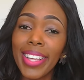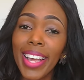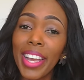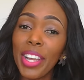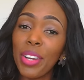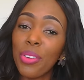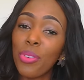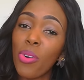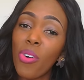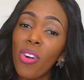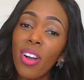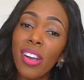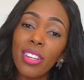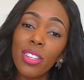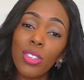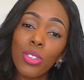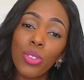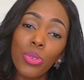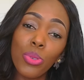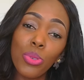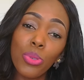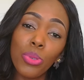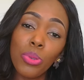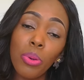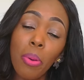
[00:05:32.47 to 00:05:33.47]
I don't want
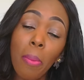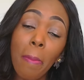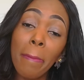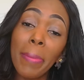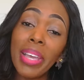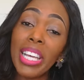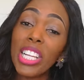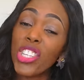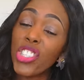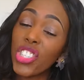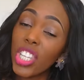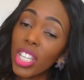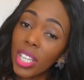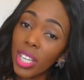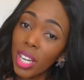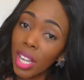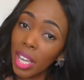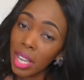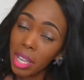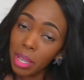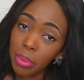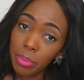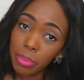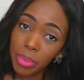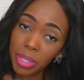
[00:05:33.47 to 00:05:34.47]
to mention
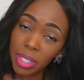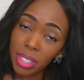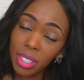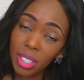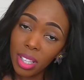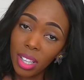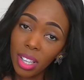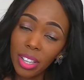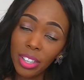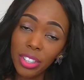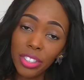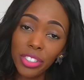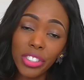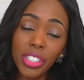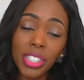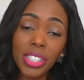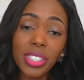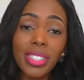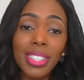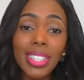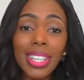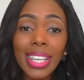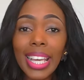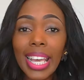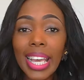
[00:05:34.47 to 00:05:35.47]
names
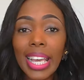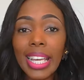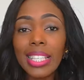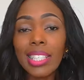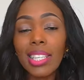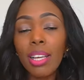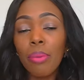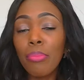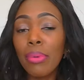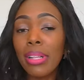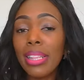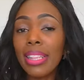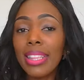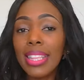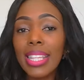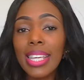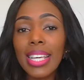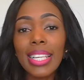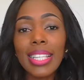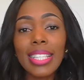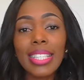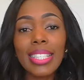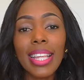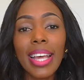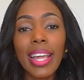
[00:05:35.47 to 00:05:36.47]
just in case someone
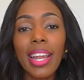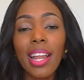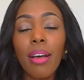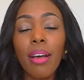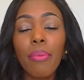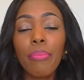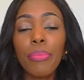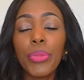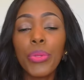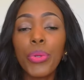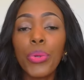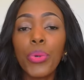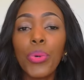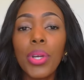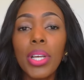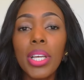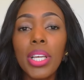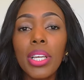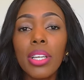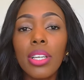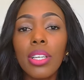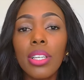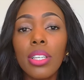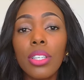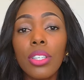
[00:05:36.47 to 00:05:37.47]
thinks that I'm
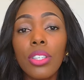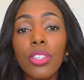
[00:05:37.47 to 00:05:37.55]
throwing